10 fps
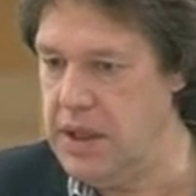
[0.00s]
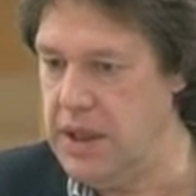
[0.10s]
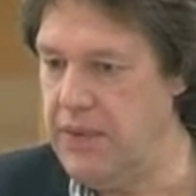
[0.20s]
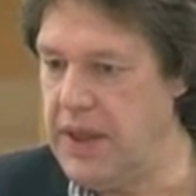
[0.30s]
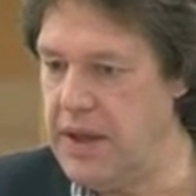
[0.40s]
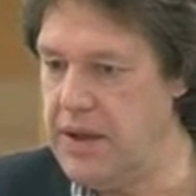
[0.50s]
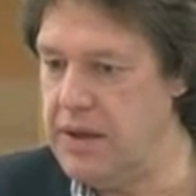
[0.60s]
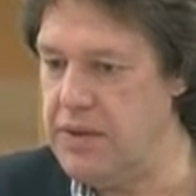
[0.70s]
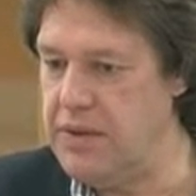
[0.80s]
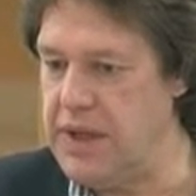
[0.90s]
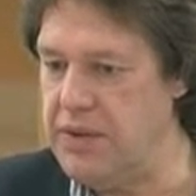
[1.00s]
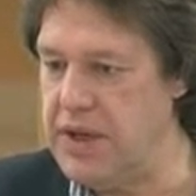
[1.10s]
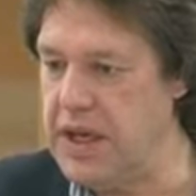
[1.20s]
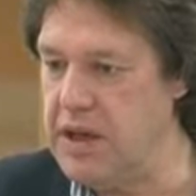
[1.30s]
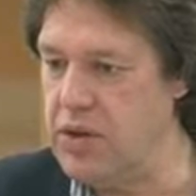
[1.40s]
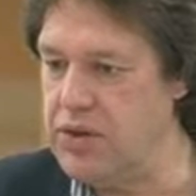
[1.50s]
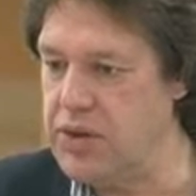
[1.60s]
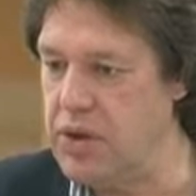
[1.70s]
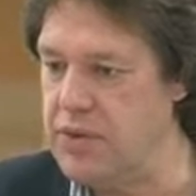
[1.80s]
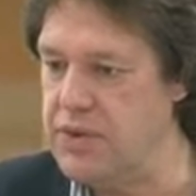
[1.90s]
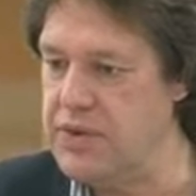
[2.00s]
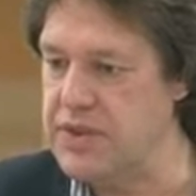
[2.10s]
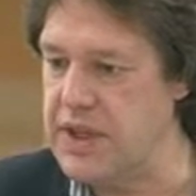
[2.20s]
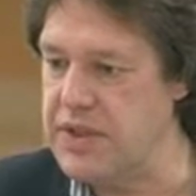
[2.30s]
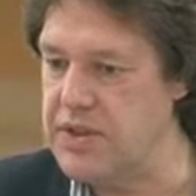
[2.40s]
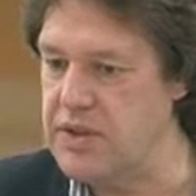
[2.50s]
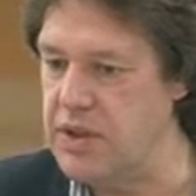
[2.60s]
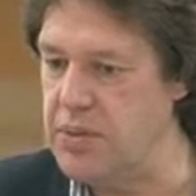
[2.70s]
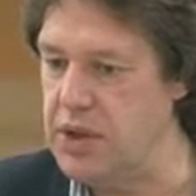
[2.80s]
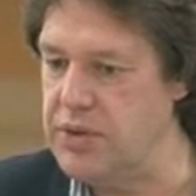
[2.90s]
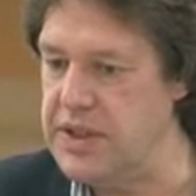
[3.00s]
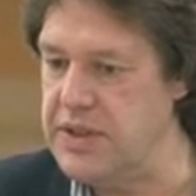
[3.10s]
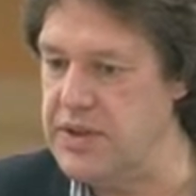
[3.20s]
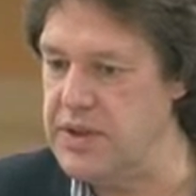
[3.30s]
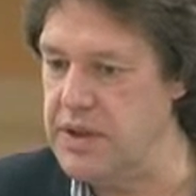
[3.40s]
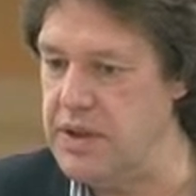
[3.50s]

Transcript: And then David had a lot of discussions about these